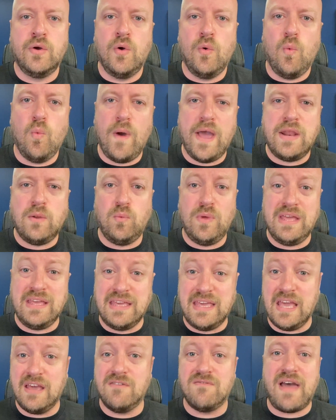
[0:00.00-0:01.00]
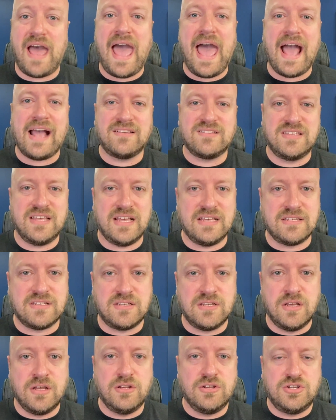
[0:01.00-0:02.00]
when we give
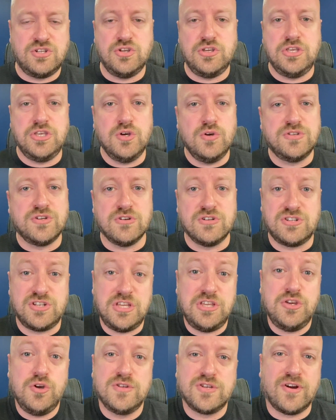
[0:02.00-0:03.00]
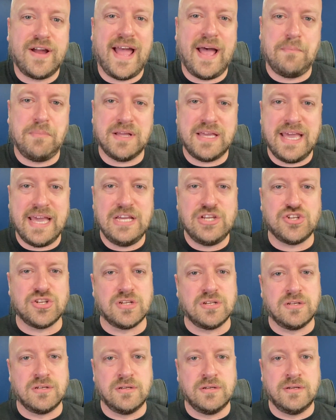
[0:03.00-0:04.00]
access to users to use our application?